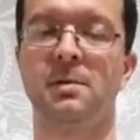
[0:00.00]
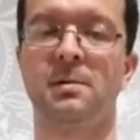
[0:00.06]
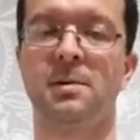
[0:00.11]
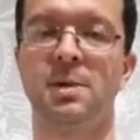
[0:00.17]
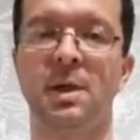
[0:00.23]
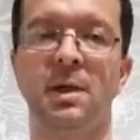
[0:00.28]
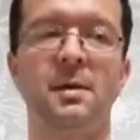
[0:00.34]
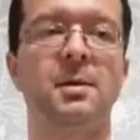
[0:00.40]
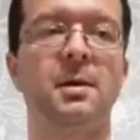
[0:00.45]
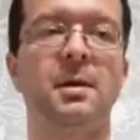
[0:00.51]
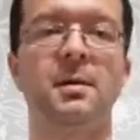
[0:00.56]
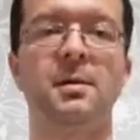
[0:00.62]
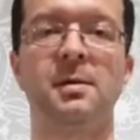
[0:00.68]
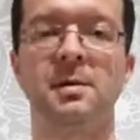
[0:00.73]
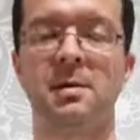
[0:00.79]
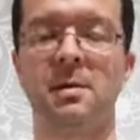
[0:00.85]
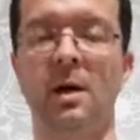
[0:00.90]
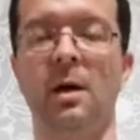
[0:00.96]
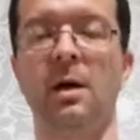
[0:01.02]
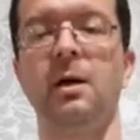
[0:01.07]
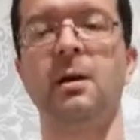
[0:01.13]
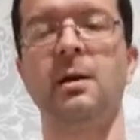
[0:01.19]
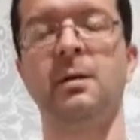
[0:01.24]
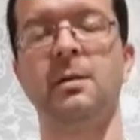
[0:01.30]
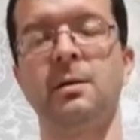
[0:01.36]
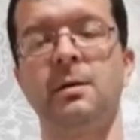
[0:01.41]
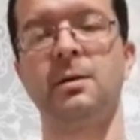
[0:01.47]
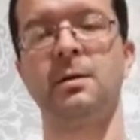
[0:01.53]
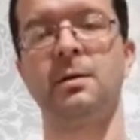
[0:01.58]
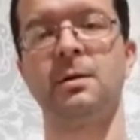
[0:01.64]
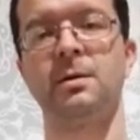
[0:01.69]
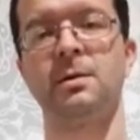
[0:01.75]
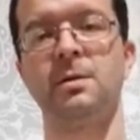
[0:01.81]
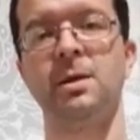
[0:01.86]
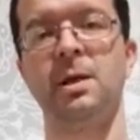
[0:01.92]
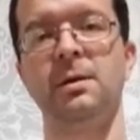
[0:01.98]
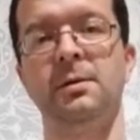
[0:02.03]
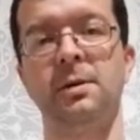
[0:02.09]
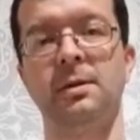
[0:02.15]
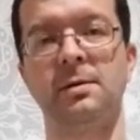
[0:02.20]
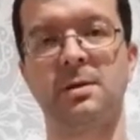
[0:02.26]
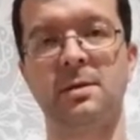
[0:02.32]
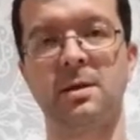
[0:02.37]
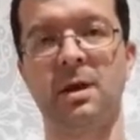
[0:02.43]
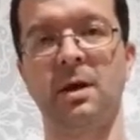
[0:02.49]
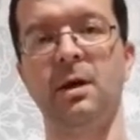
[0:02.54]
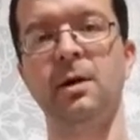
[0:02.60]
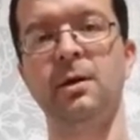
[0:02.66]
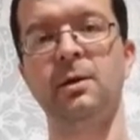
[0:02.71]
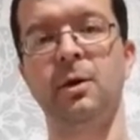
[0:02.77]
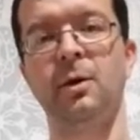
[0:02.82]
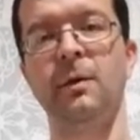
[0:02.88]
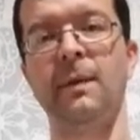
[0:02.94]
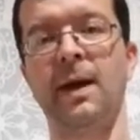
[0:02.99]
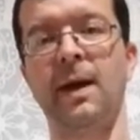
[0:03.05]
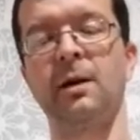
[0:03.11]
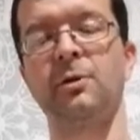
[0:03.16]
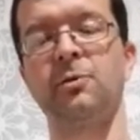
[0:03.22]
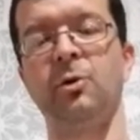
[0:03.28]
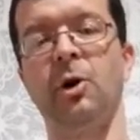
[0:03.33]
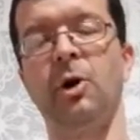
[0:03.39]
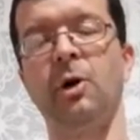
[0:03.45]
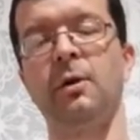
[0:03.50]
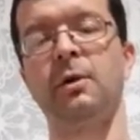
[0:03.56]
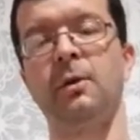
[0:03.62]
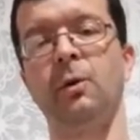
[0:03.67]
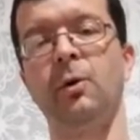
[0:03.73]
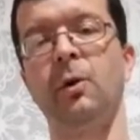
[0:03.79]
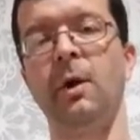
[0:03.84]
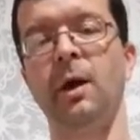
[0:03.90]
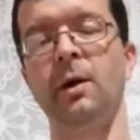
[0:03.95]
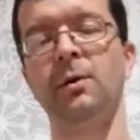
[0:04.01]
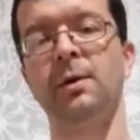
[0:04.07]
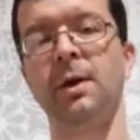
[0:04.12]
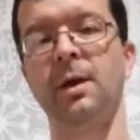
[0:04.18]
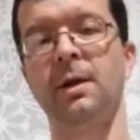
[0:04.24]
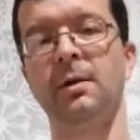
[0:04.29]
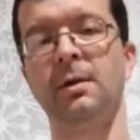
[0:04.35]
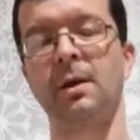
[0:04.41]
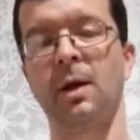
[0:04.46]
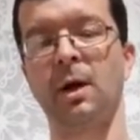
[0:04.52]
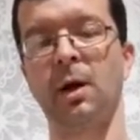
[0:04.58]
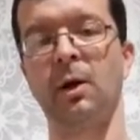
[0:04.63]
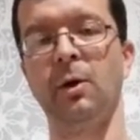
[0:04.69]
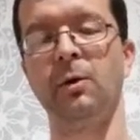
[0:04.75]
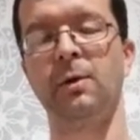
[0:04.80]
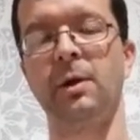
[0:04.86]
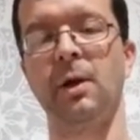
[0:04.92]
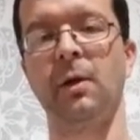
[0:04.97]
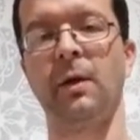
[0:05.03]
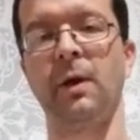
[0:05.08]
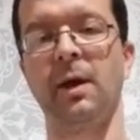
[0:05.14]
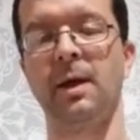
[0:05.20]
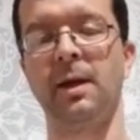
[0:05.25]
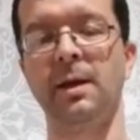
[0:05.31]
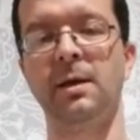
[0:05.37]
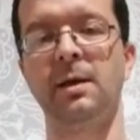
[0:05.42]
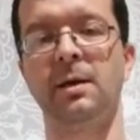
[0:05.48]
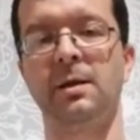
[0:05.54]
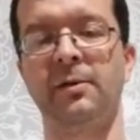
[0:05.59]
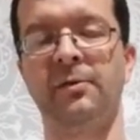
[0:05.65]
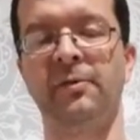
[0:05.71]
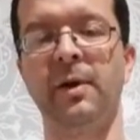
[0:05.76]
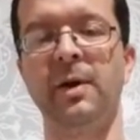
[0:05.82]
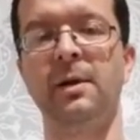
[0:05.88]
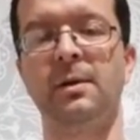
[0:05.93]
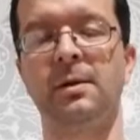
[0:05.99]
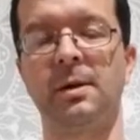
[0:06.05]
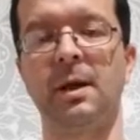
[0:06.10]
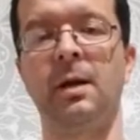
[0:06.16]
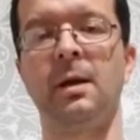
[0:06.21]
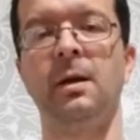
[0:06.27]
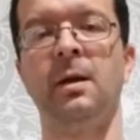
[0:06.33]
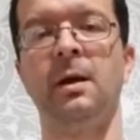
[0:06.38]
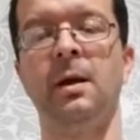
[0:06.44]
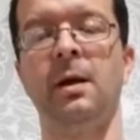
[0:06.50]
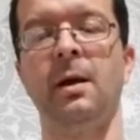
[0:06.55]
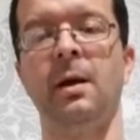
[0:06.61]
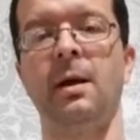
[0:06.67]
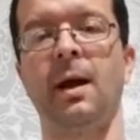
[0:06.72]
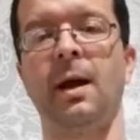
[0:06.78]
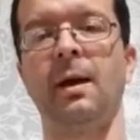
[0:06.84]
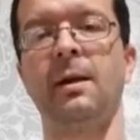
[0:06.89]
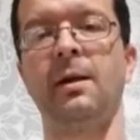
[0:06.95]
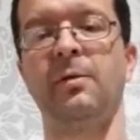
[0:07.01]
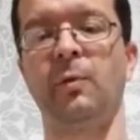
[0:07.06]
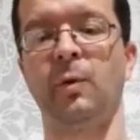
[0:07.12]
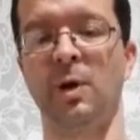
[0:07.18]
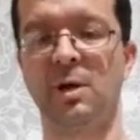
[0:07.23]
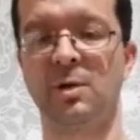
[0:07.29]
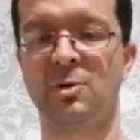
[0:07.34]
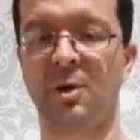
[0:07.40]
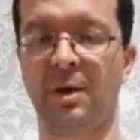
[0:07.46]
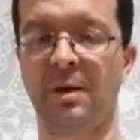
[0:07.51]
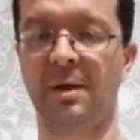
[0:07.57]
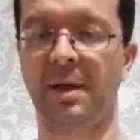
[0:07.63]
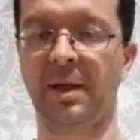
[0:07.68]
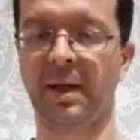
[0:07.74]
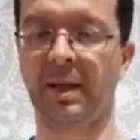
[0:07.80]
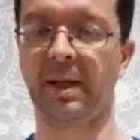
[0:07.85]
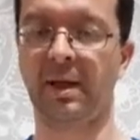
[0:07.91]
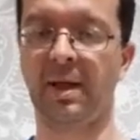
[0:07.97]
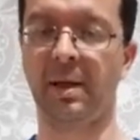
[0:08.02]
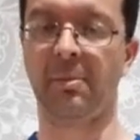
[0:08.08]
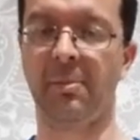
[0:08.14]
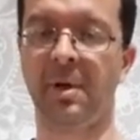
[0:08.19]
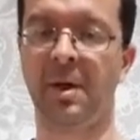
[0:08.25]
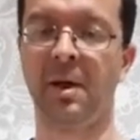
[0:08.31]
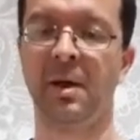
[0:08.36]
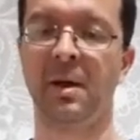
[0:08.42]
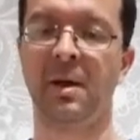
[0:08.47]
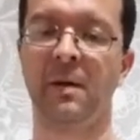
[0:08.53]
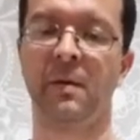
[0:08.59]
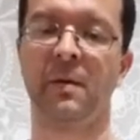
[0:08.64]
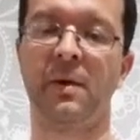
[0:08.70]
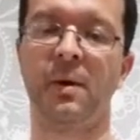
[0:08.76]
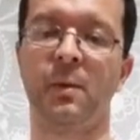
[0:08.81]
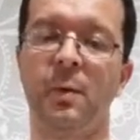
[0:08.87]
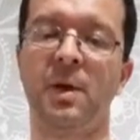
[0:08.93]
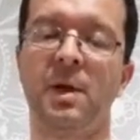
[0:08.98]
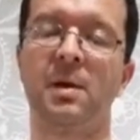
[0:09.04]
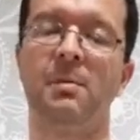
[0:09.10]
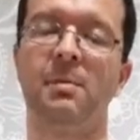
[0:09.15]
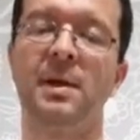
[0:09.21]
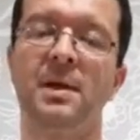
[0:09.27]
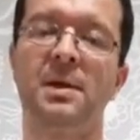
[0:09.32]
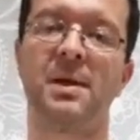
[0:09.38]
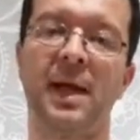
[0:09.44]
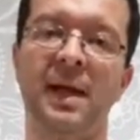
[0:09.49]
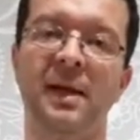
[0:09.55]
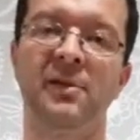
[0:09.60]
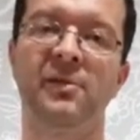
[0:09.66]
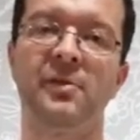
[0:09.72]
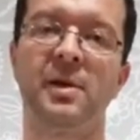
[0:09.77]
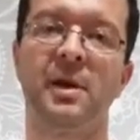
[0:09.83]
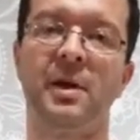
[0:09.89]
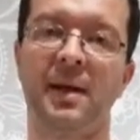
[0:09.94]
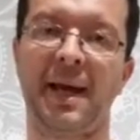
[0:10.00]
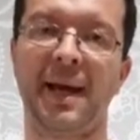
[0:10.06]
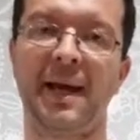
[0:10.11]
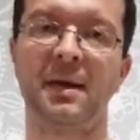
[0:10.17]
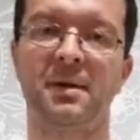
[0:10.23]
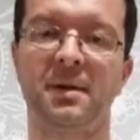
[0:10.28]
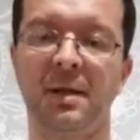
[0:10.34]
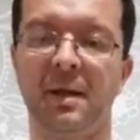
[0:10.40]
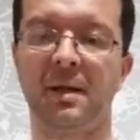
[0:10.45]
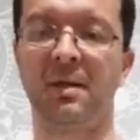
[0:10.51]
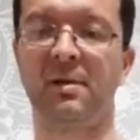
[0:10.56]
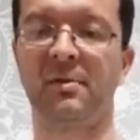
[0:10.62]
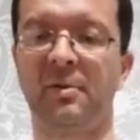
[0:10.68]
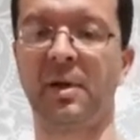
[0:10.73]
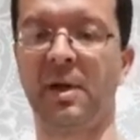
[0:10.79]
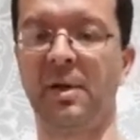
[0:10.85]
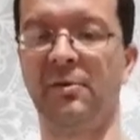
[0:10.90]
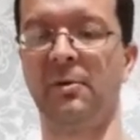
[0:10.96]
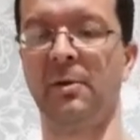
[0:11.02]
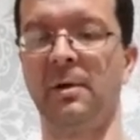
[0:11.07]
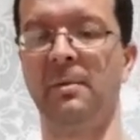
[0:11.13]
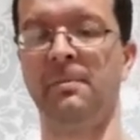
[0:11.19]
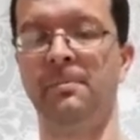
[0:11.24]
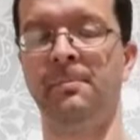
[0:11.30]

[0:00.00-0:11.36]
Jesus died. Jesus died on that cross all those years ago so that he could defeat sin. And if we're trusting in him, that we can be saved and our sins forgiven.